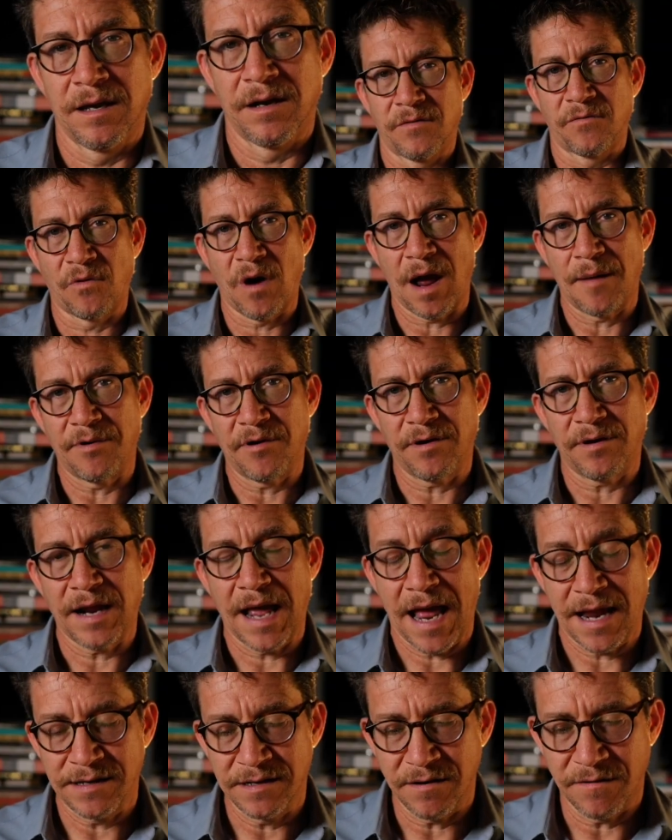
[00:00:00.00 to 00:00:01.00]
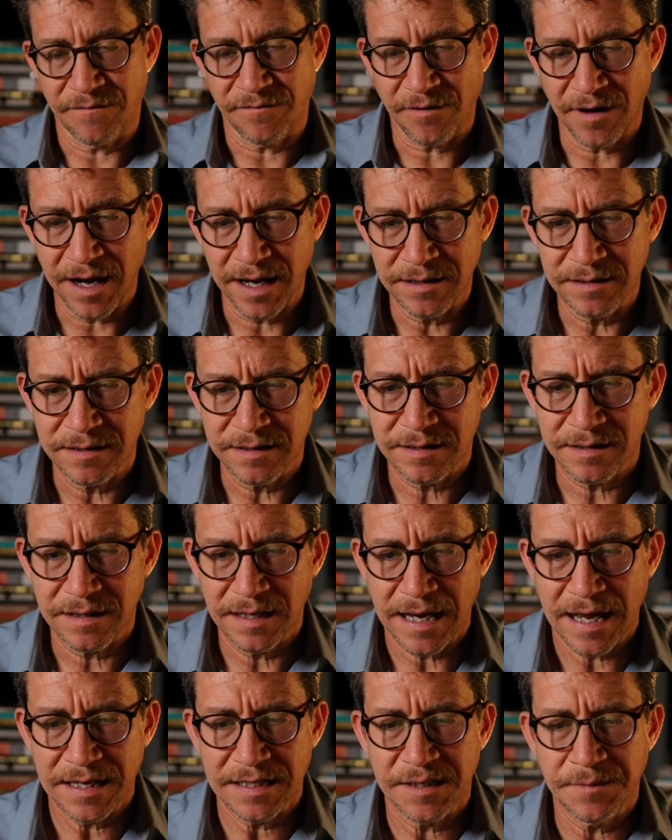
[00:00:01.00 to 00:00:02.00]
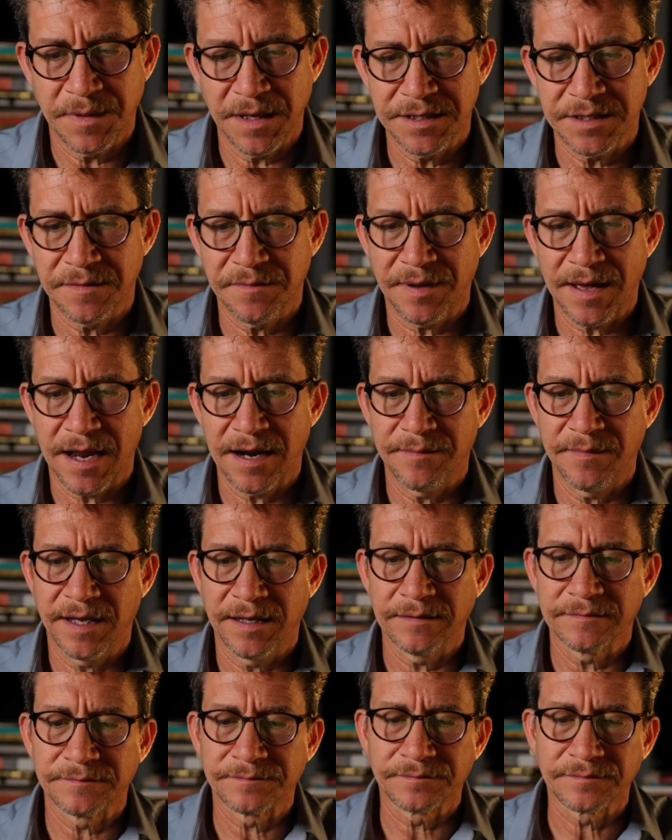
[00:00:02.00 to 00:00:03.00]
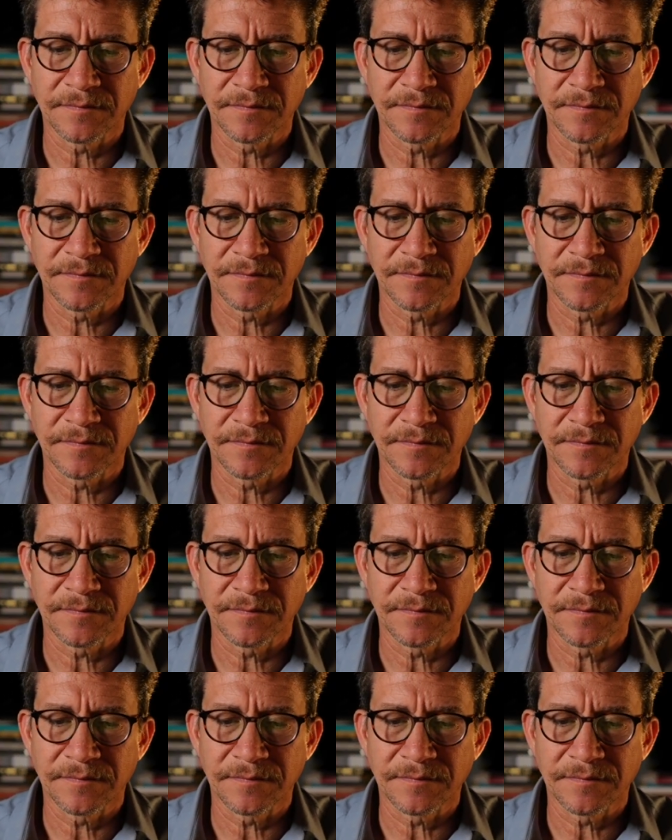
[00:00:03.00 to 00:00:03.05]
Robert had no friends. He had a speech impediment.